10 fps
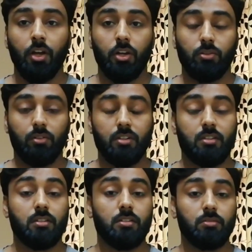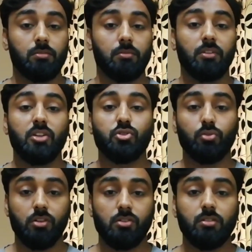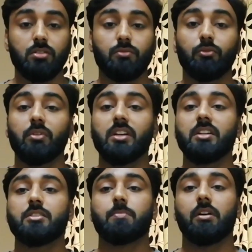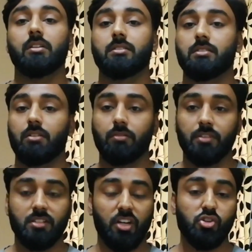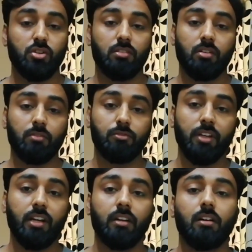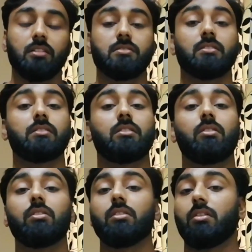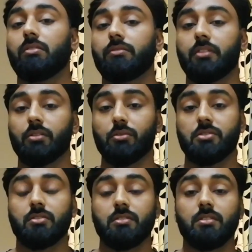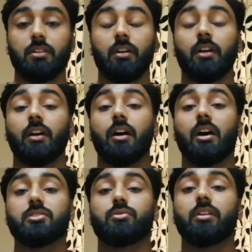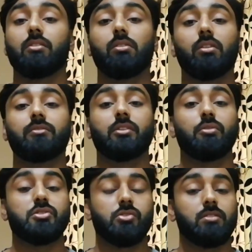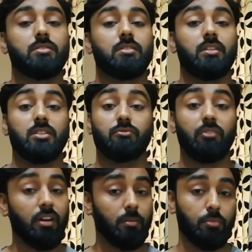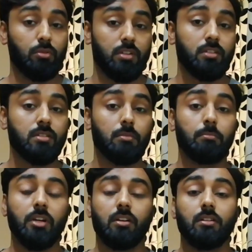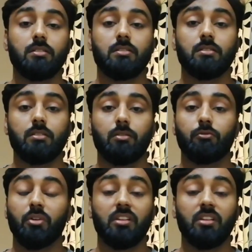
You listen to the instructions for each part of the section carefully and answer all of the questions. Answering all of the questions is very important because for